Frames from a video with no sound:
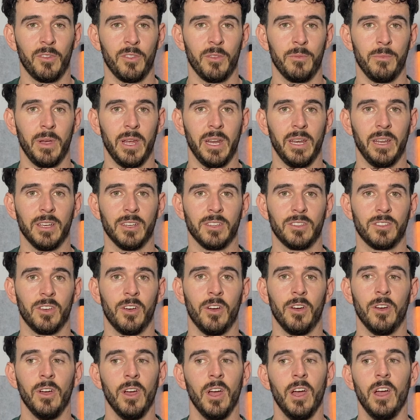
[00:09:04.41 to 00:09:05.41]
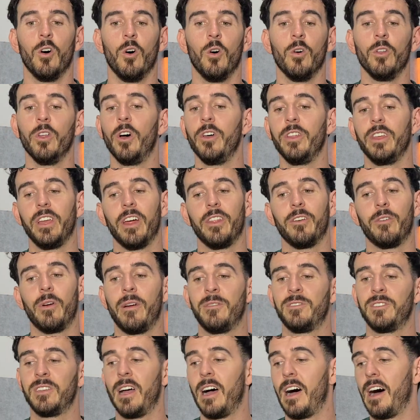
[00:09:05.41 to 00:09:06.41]
the media. So although the other
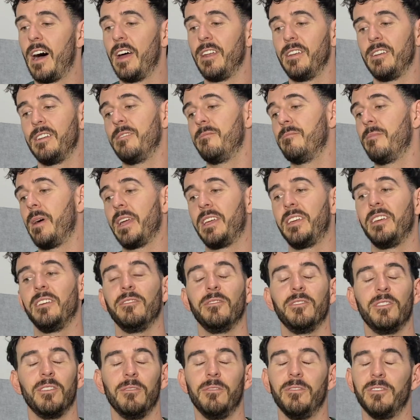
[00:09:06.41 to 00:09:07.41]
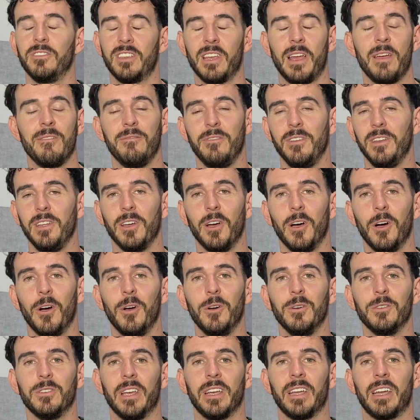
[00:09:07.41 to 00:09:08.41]
refs aren't making the same
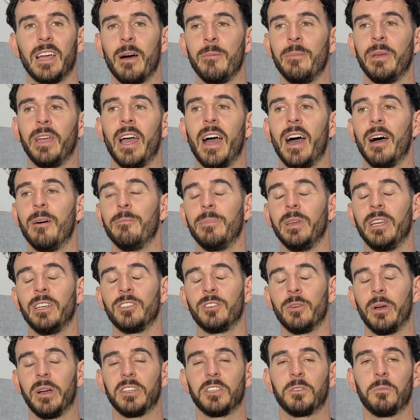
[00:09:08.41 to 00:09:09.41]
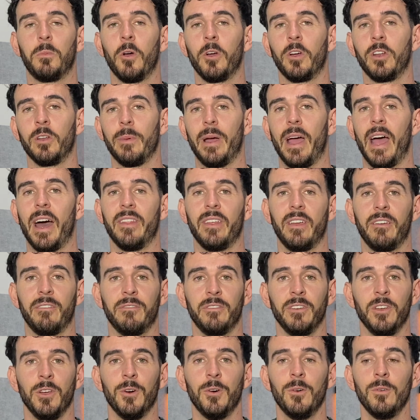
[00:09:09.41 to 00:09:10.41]
videos and coming out and being so outspoken about how they
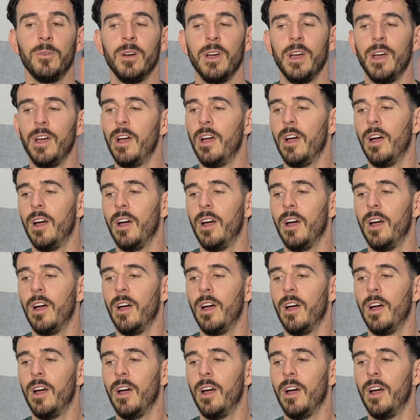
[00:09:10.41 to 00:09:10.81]
feel,